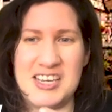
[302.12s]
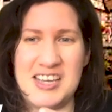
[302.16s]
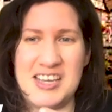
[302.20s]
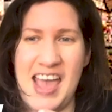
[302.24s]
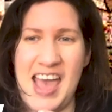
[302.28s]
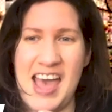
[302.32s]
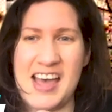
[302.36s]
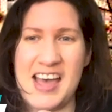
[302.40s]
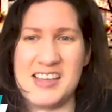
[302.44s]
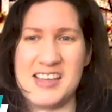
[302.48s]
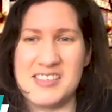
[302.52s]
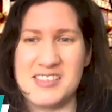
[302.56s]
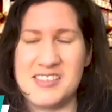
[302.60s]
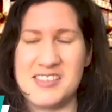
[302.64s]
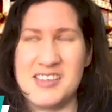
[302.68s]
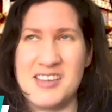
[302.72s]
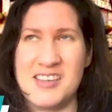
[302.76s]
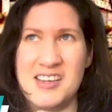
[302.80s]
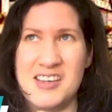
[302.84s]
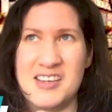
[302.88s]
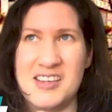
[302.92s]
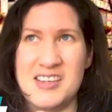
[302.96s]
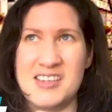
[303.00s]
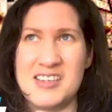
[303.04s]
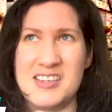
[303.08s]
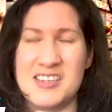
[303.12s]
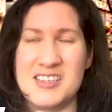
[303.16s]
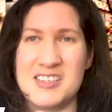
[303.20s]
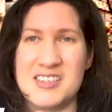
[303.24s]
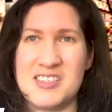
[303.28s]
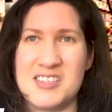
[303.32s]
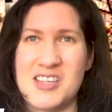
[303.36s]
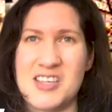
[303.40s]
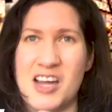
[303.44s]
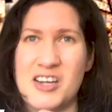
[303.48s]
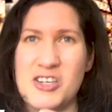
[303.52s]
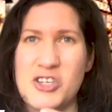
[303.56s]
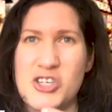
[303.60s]
has
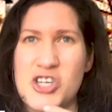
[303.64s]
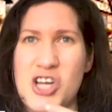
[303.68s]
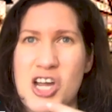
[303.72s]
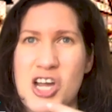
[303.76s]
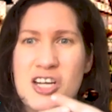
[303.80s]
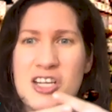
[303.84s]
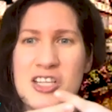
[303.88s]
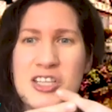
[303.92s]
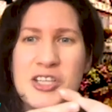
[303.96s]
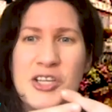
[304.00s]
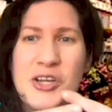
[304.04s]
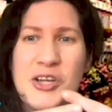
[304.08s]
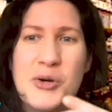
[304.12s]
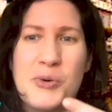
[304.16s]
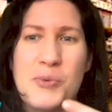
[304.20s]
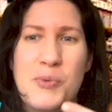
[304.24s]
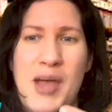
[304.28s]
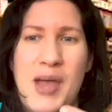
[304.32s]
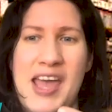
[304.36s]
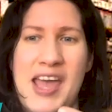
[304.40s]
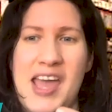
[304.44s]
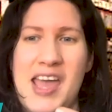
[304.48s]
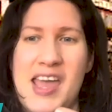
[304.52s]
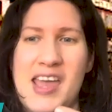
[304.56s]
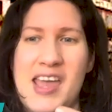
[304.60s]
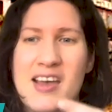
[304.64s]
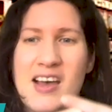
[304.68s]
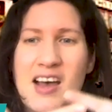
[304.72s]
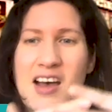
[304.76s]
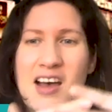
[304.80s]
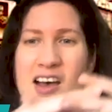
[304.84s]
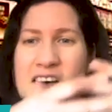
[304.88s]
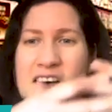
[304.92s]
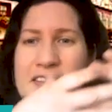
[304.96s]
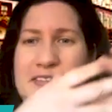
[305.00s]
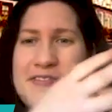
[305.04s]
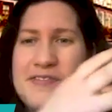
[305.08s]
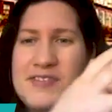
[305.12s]
such a clear way
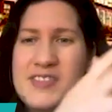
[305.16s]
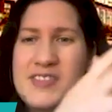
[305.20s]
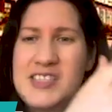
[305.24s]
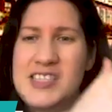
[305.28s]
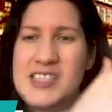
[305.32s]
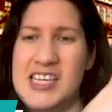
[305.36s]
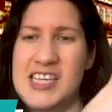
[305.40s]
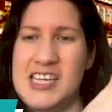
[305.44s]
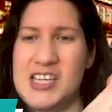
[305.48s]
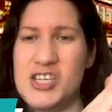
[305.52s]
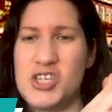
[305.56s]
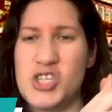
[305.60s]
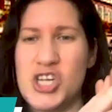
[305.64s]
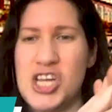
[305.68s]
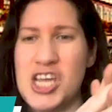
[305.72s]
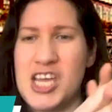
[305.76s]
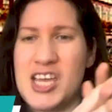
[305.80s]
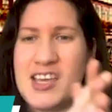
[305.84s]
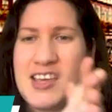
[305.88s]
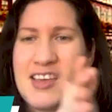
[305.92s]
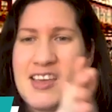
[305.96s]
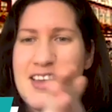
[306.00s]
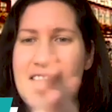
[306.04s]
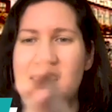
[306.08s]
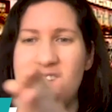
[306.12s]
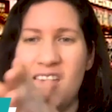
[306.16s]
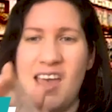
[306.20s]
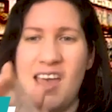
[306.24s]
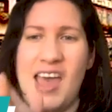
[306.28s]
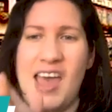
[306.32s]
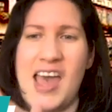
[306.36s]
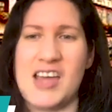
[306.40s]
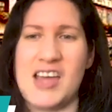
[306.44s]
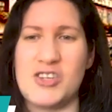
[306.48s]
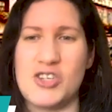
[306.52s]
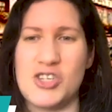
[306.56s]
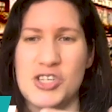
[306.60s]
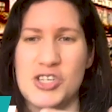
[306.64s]
of teaching
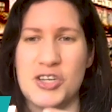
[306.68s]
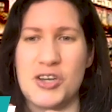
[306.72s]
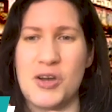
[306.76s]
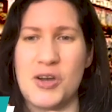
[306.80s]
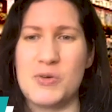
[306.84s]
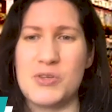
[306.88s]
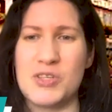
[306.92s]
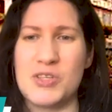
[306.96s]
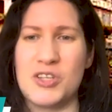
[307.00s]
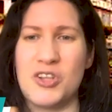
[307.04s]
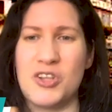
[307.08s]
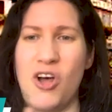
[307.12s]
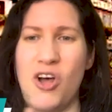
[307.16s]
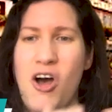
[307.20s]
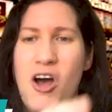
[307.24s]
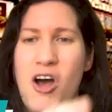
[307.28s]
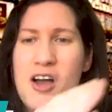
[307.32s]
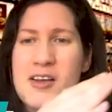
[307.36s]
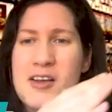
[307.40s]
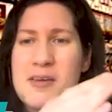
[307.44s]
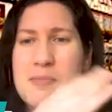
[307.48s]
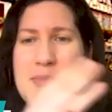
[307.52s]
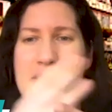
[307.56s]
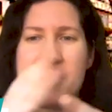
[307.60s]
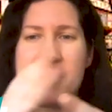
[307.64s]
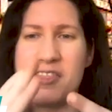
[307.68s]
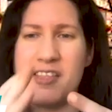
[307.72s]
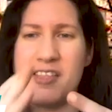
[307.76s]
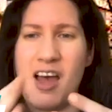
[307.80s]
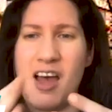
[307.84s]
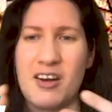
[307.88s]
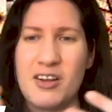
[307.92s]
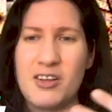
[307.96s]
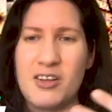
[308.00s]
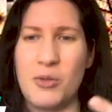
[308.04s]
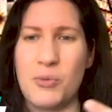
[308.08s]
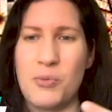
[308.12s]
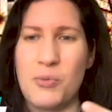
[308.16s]
as she goes along, a
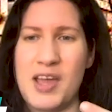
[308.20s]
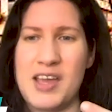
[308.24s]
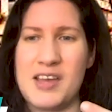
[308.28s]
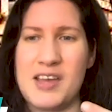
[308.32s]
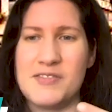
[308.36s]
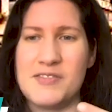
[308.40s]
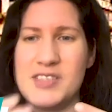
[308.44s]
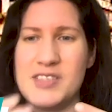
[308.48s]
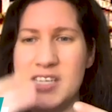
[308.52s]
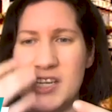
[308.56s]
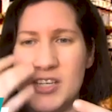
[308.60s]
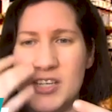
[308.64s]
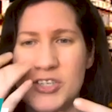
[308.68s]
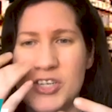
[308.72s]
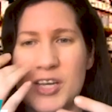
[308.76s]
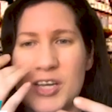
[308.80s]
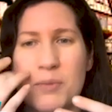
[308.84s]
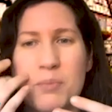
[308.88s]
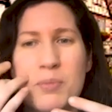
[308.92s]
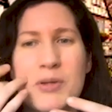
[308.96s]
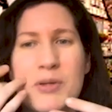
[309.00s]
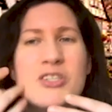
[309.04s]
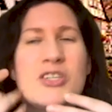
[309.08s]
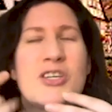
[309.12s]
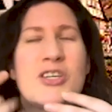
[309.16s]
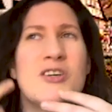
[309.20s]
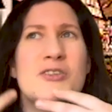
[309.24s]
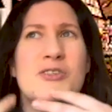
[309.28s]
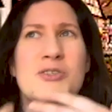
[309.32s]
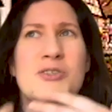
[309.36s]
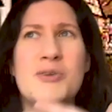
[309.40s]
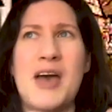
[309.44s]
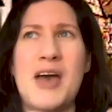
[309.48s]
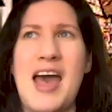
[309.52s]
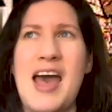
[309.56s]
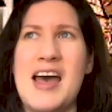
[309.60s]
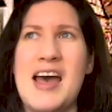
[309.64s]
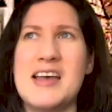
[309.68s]
methodical way of teaching, but she also
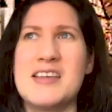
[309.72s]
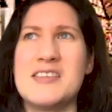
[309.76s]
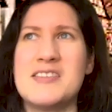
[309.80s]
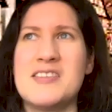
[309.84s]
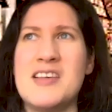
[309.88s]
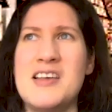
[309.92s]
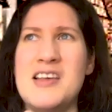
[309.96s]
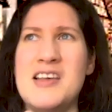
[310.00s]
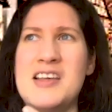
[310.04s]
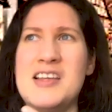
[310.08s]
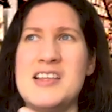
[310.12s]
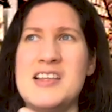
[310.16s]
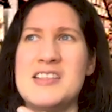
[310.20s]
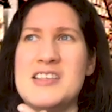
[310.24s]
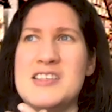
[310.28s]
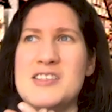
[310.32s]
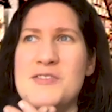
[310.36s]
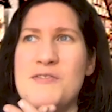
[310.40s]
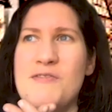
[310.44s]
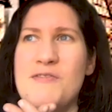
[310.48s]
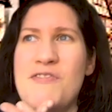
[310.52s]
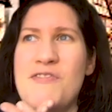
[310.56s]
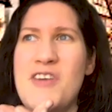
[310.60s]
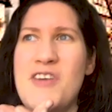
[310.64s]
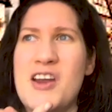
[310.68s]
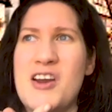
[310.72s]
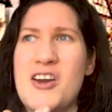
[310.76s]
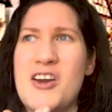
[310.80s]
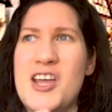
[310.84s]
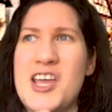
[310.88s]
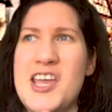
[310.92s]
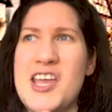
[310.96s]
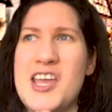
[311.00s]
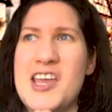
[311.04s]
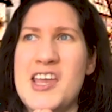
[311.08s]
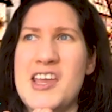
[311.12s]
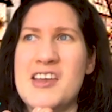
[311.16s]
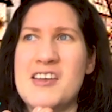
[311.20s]
has this
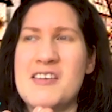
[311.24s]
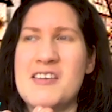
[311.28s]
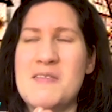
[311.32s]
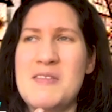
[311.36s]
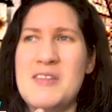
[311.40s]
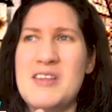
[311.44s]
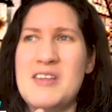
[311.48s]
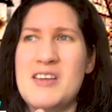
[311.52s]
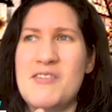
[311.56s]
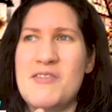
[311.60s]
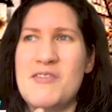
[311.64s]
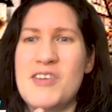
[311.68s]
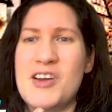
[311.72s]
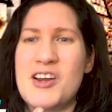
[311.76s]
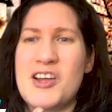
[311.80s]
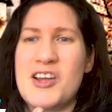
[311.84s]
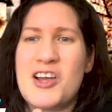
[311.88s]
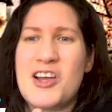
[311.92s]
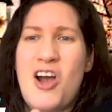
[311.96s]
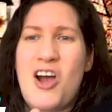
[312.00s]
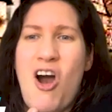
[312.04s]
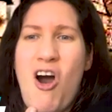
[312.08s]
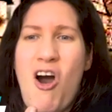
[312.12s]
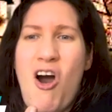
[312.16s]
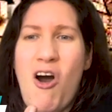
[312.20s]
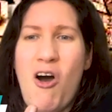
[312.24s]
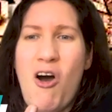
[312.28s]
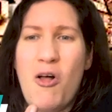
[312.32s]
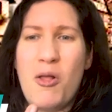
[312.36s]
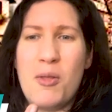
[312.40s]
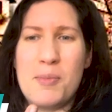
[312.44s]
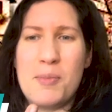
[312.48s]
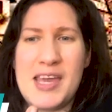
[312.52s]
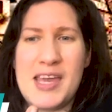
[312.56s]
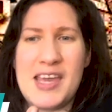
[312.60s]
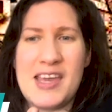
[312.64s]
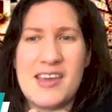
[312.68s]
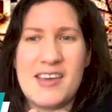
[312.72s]
very very
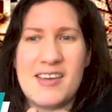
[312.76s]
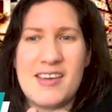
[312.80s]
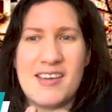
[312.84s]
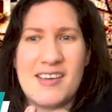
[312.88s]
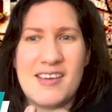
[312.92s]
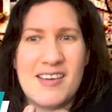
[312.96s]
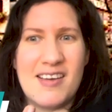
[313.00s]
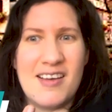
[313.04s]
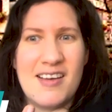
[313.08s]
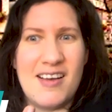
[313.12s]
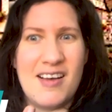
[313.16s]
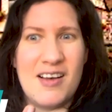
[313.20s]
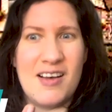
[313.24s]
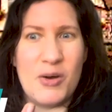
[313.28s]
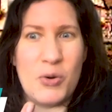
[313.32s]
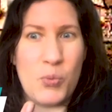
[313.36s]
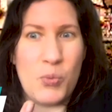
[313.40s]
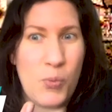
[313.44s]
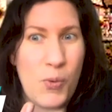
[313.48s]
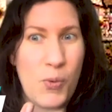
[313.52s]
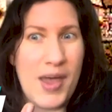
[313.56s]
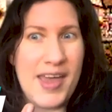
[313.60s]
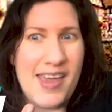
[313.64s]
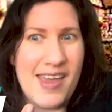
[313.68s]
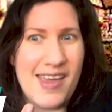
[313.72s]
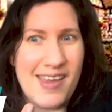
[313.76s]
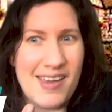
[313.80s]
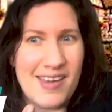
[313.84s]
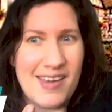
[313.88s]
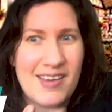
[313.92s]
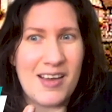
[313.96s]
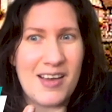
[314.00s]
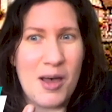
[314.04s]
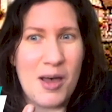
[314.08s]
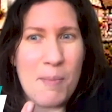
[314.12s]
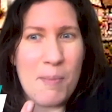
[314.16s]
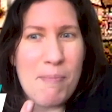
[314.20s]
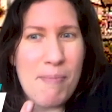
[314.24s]
calming uh, way
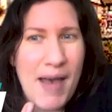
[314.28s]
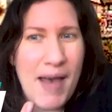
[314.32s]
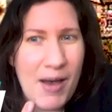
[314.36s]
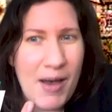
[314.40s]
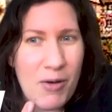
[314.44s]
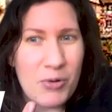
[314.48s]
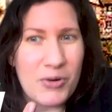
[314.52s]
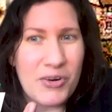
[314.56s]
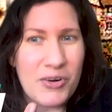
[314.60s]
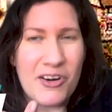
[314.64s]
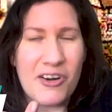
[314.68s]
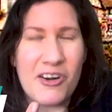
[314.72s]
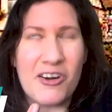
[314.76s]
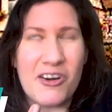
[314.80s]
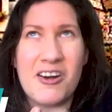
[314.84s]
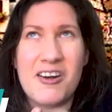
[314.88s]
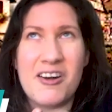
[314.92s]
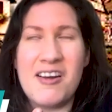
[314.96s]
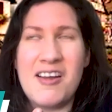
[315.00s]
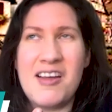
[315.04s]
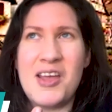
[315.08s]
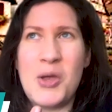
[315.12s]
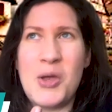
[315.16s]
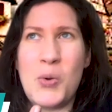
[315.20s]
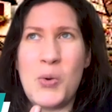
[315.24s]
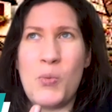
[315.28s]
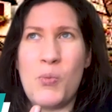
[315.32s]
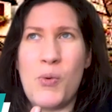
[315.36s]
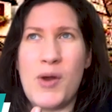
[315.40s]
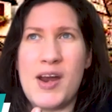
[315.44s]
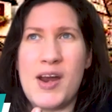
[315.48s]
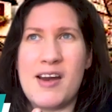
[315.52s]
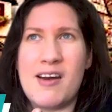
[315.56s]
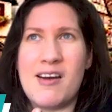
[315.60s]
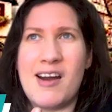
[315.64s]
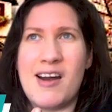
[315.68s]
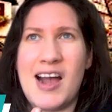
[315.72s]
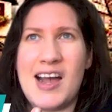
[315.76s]
about her
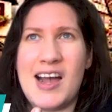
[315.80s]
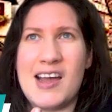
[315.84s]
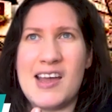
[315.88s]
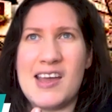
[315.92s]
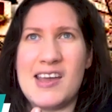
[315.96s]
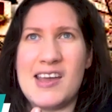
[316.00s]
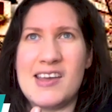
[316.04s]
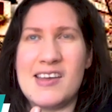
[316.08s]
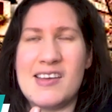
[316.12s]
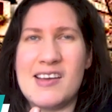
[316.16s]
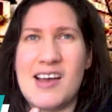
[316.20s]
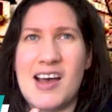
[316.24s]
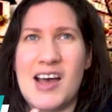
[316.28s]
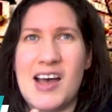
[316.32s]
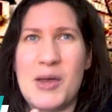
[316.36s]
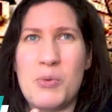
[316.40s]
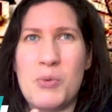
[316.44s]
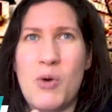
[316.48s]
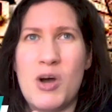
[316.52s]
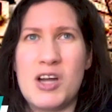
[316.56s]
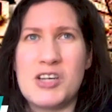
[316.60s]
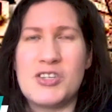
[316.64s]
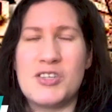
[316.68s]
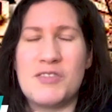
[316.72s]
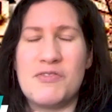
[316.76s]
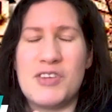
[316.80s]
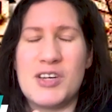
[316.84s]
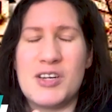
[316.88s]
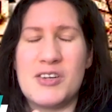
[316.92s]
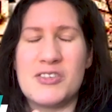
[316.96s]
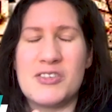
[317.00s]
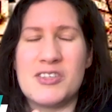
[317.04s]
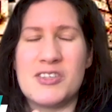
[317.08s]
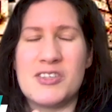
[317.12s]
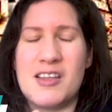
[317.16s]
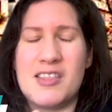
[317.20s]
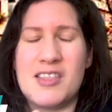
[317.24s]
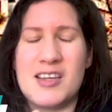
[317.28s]
where I I watch the
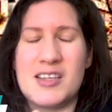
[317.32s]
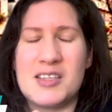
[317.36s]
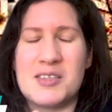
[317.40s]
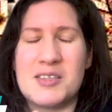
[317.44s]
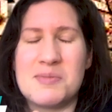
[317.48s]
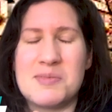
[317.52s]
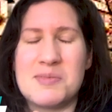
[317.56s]
videos and I think